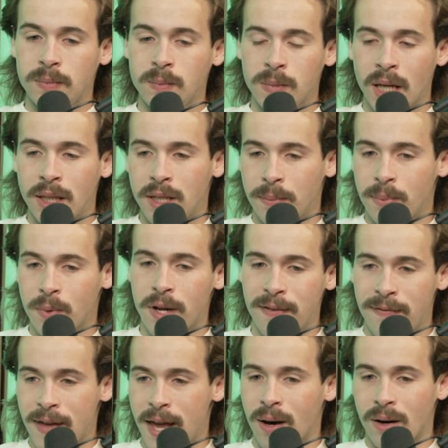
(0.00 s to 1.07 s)

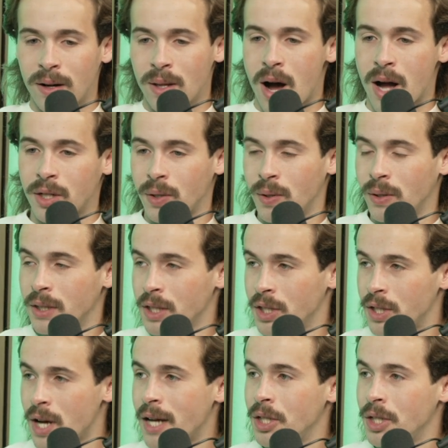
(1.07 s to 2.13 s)
debriefing or a logical
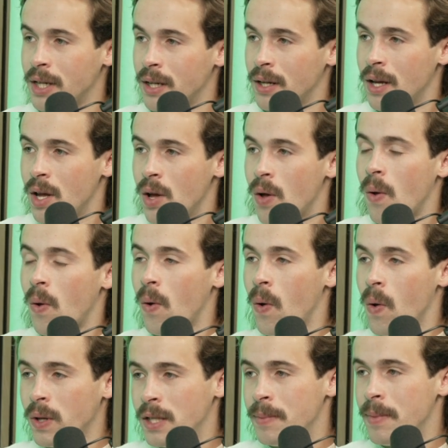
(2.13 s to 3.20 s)
discussion,
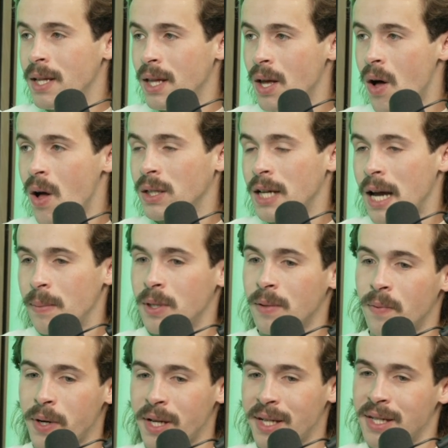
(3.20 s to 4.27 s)
ultimately, all types of
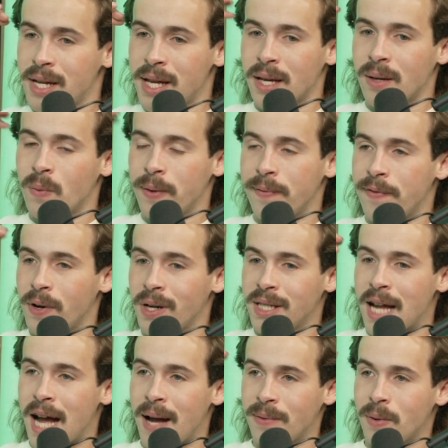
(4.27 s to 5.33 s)
reasoning, we first
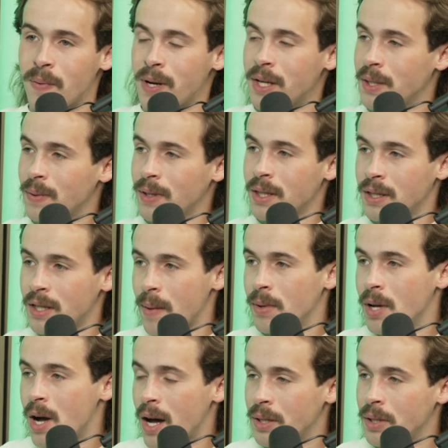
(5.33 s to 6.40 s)
have to reason with the
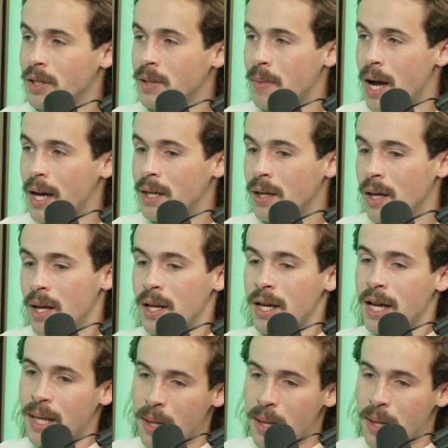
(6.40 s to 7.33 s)
subconscious mind, and then the